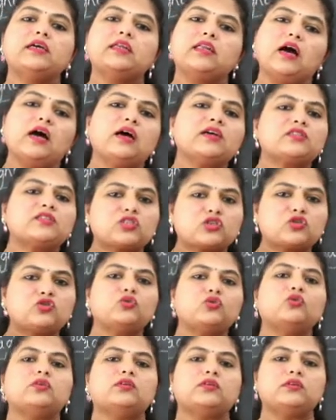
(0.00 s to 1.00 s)
in our
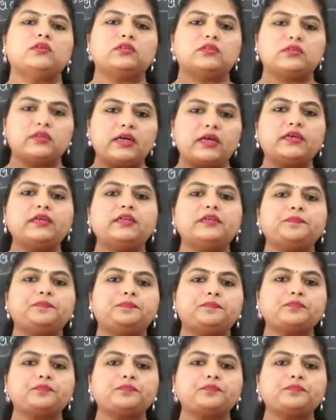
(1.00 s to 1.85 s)
school, right?